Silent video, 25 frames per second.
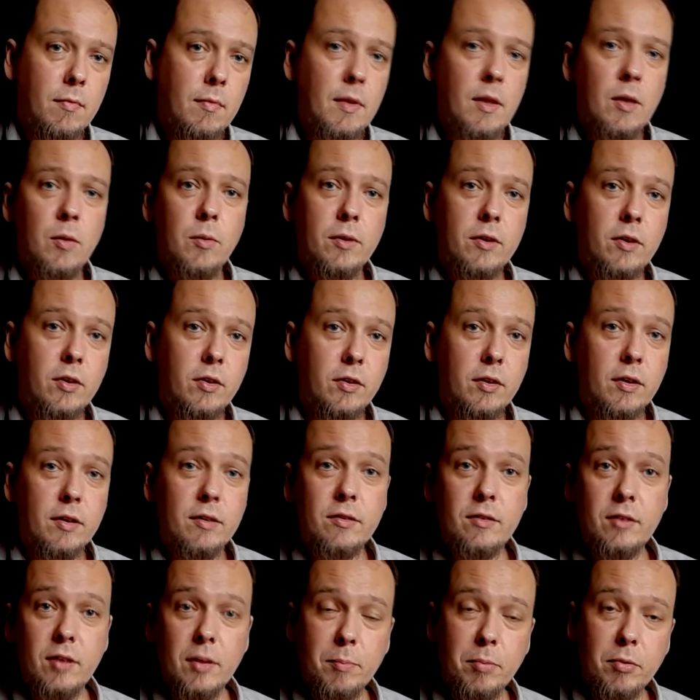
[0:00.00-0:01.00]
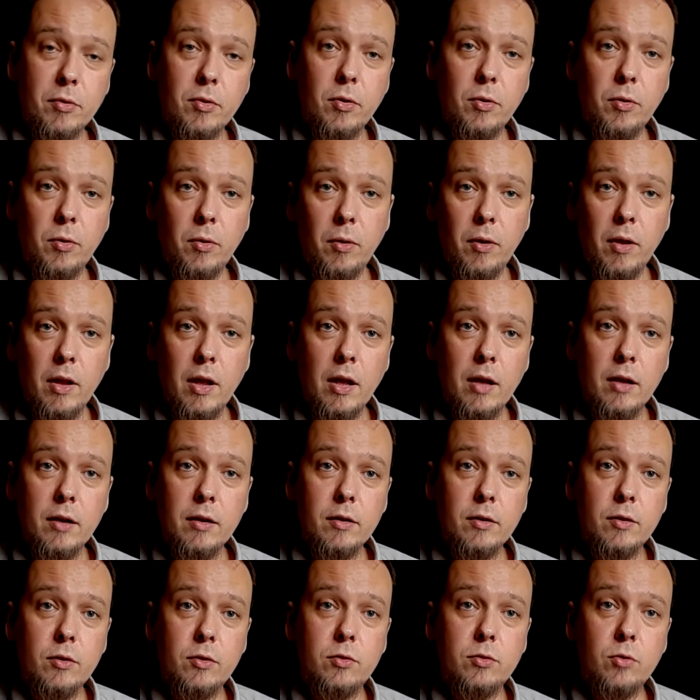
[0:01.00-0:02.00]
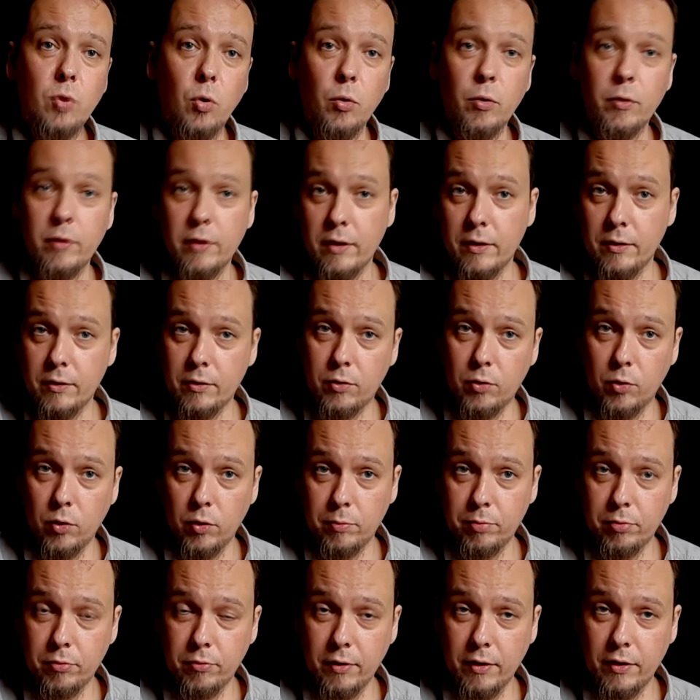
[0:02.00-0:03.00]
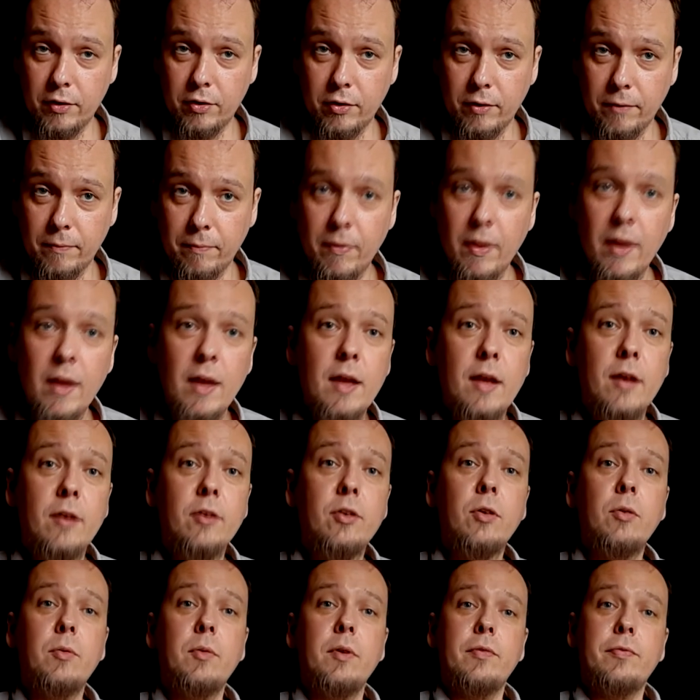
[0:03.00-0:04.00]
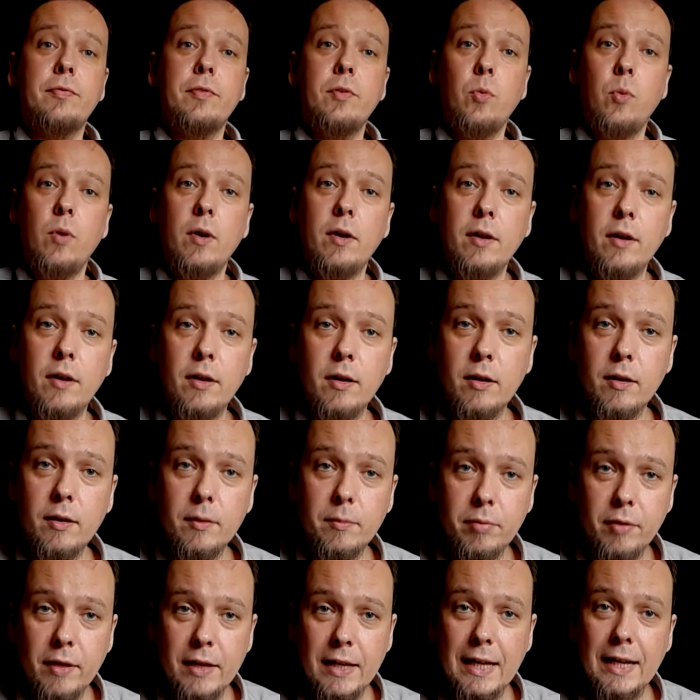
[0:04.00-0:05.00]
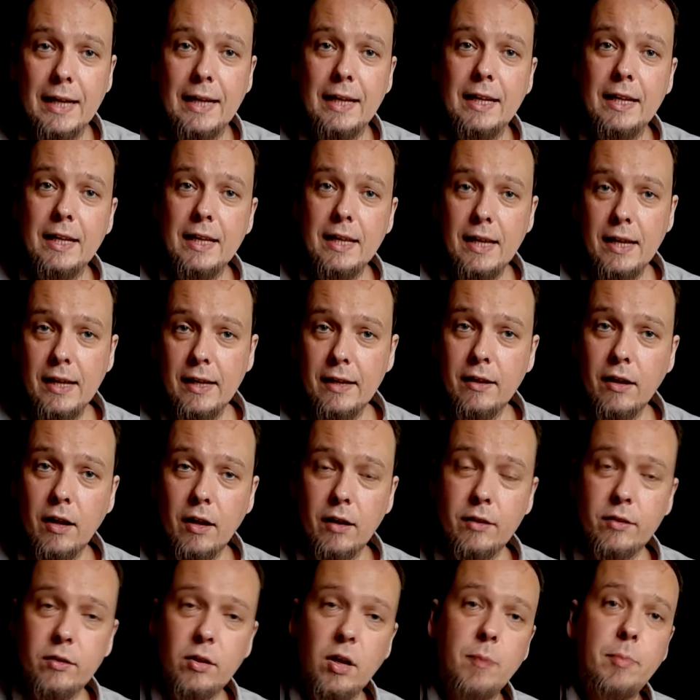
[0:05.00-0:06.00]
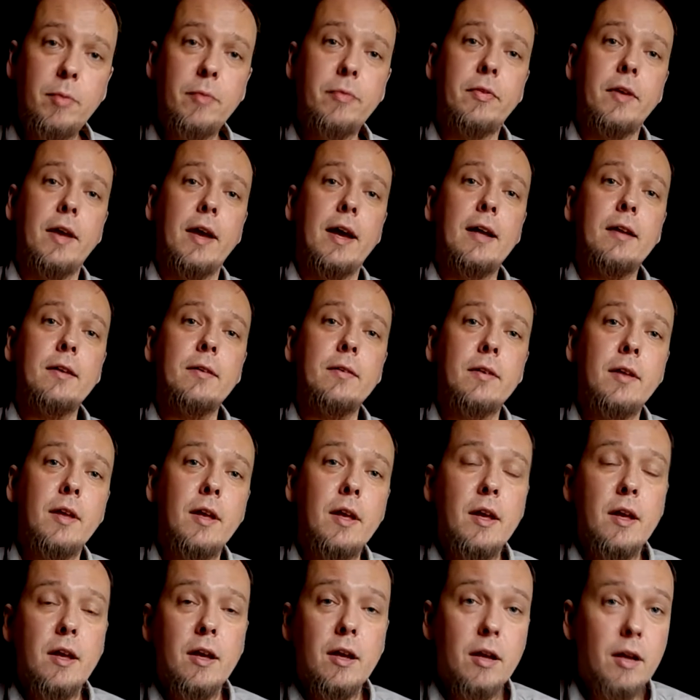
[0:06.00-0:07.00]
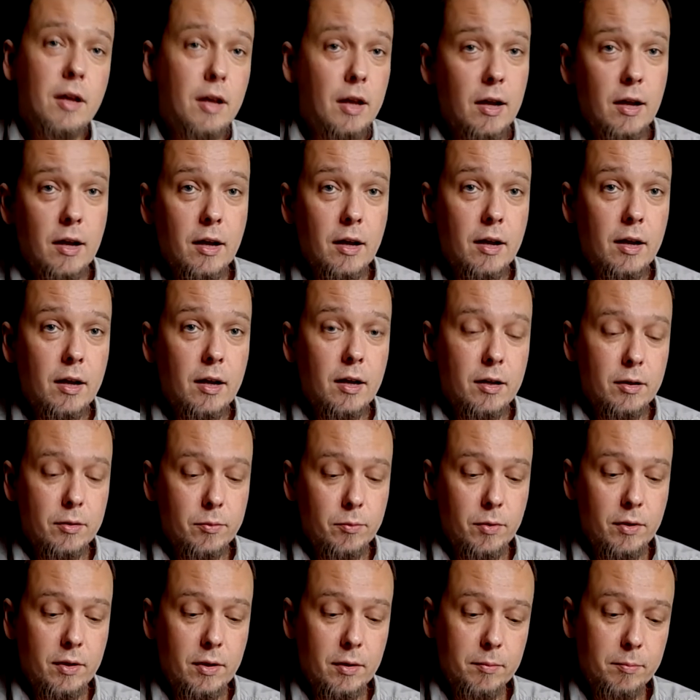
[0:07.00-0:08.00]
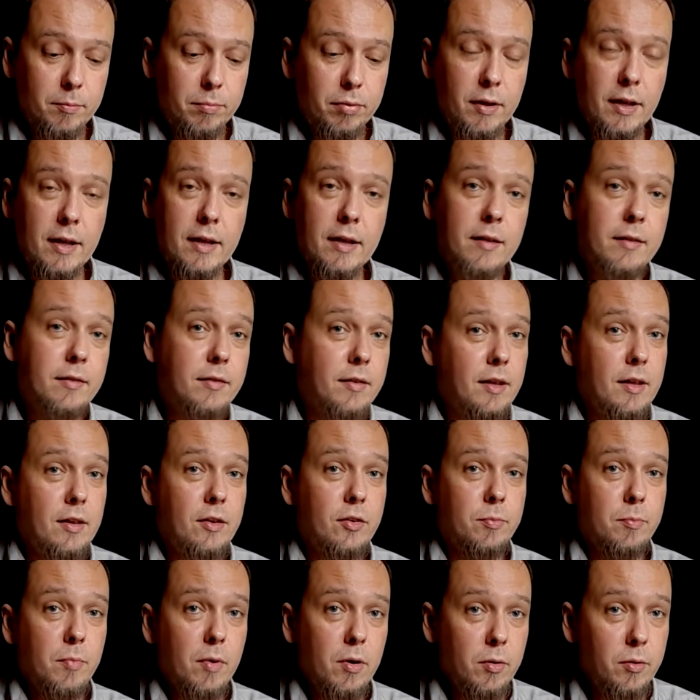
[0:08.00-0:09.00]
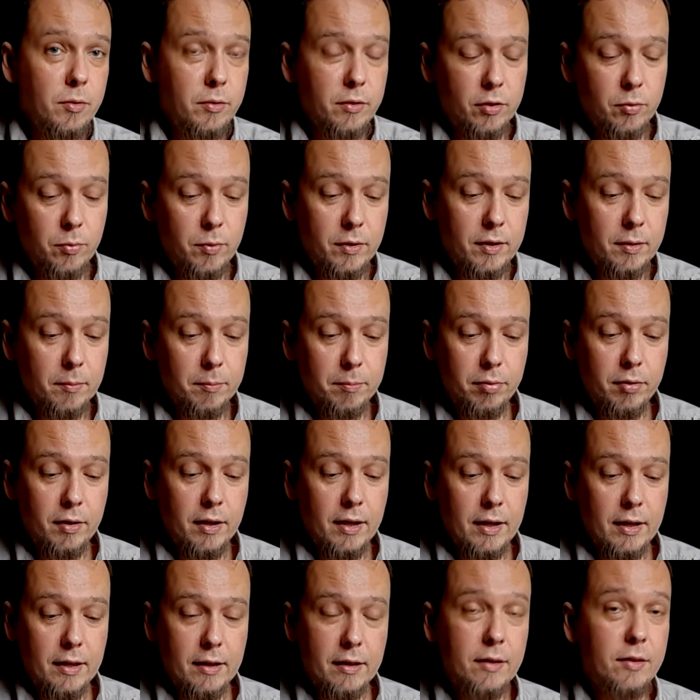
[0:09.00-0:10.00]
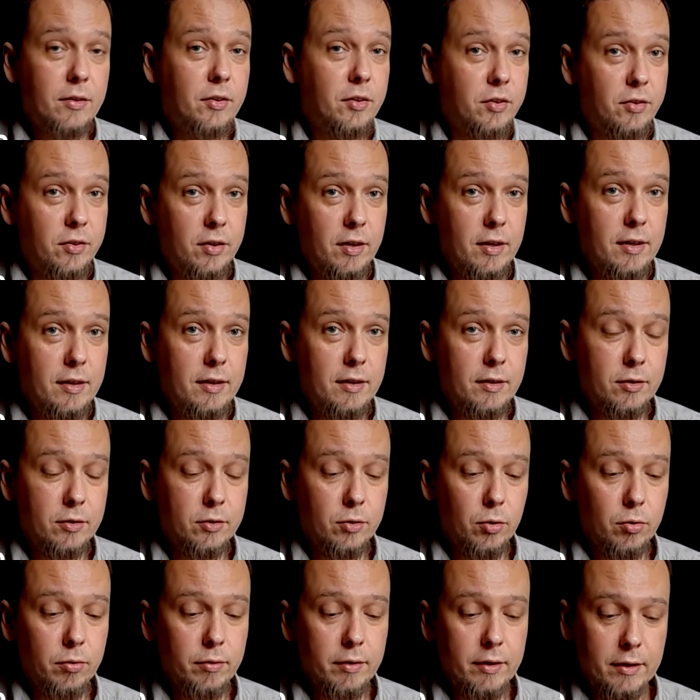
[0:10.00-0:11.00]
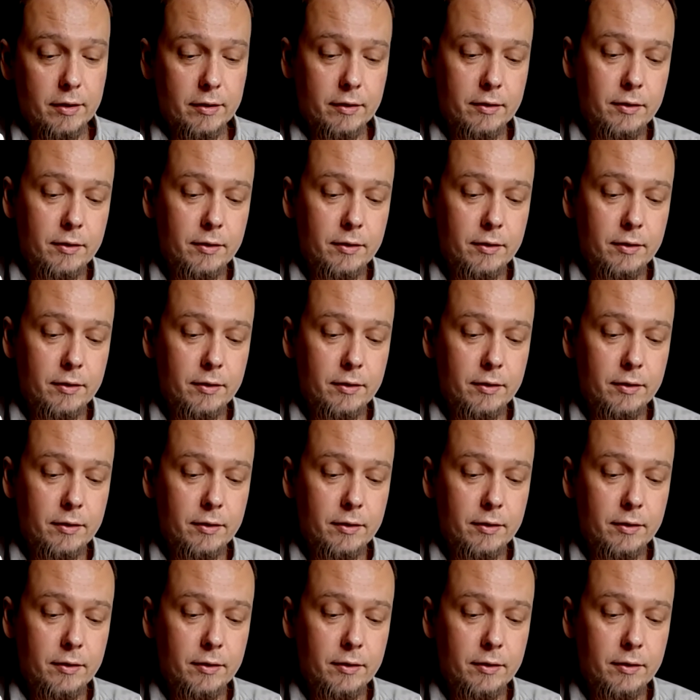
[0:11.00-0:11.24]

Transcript: which is a typical Dorian chord progression. So if we want to play a lead on top of that, we can play these modes. We can play C Dorian,